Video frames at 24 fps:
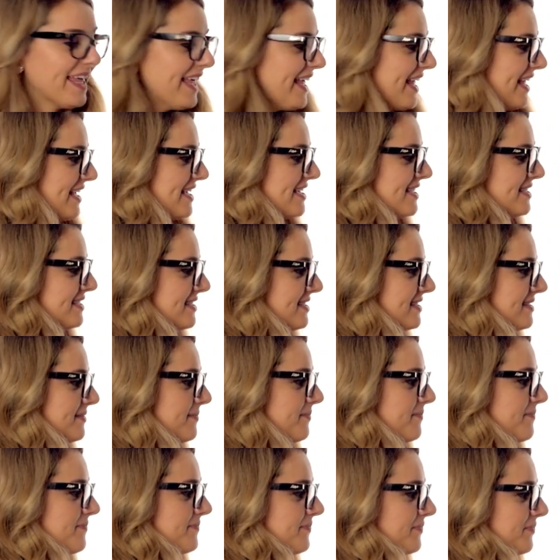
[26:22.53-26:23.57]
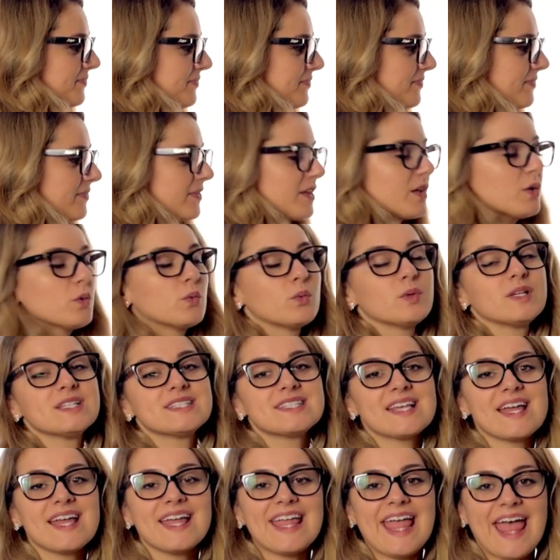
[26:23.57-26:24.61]
is we
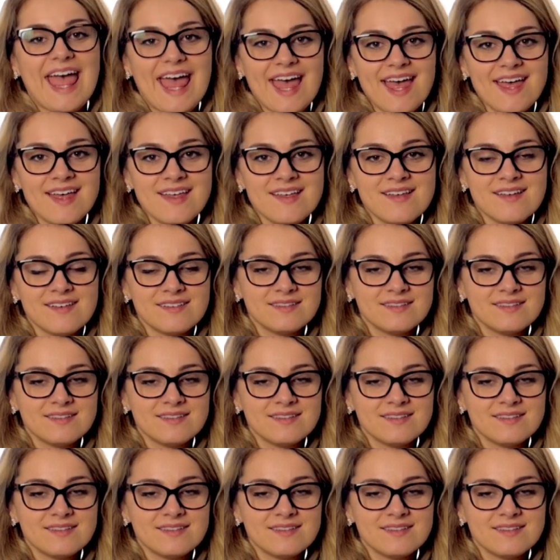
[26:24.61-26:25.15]
say est,